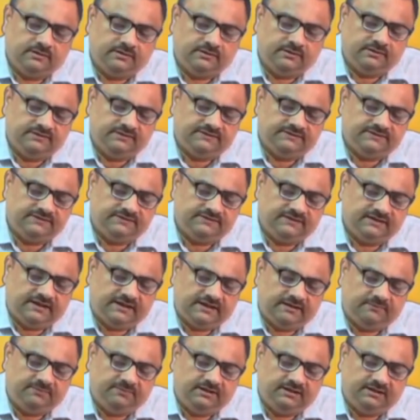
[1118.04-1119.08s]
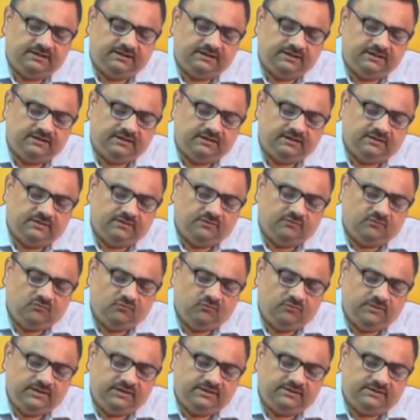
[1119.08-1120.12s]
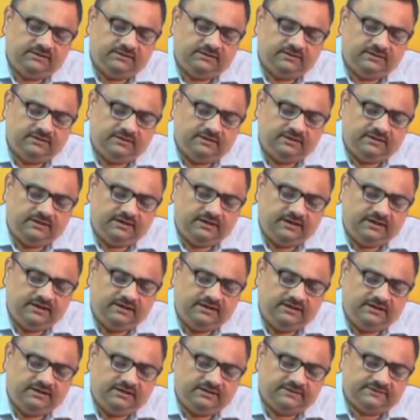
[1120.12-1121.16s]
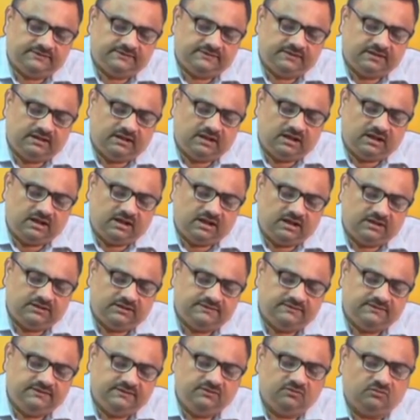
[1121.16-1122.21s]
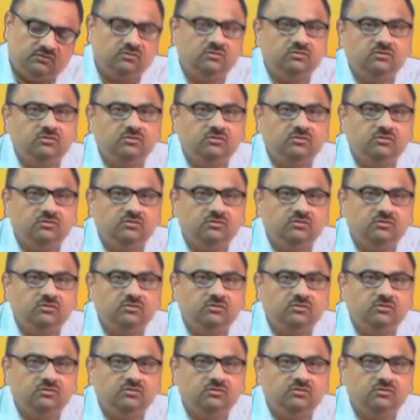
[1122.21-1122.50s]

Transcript: this is the capillary with radius r0.